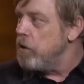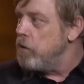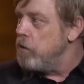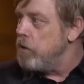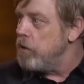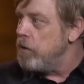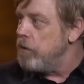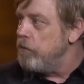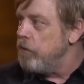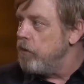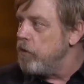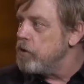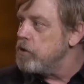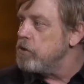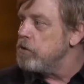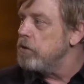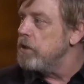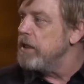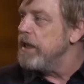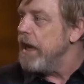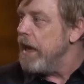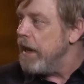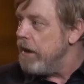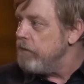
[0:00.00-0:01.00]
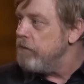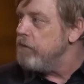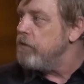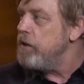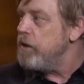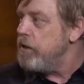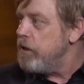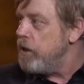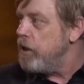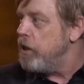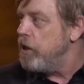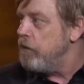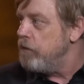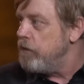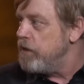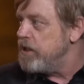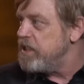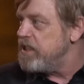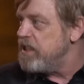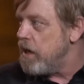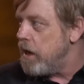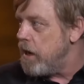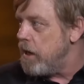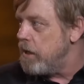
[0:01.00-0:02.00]
with virtually everything you've
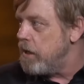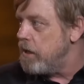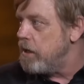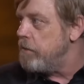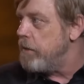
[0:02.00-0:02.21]
decided